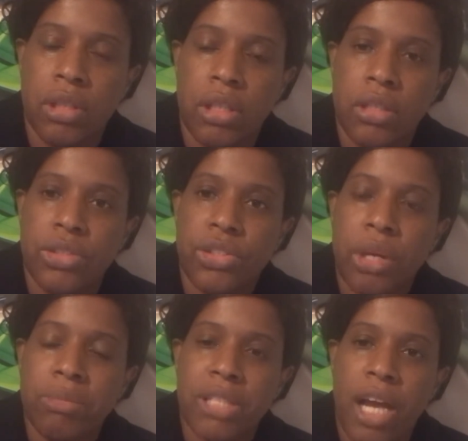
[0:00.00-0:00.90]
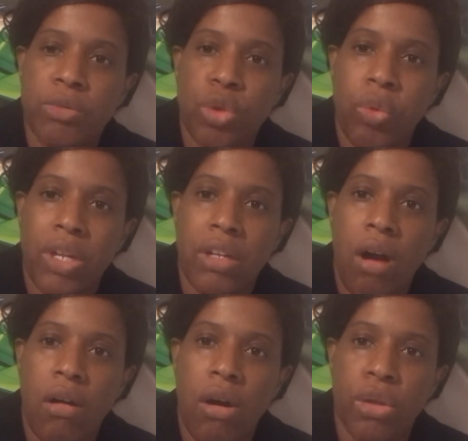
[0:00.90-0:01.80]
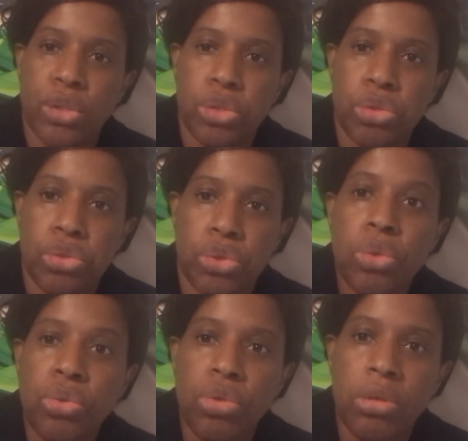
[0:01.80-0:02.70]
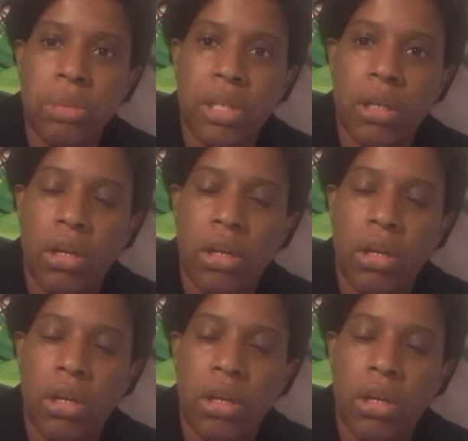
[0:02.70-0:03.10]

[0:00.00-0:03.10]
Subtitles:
Sometimes when we log on to Zoom,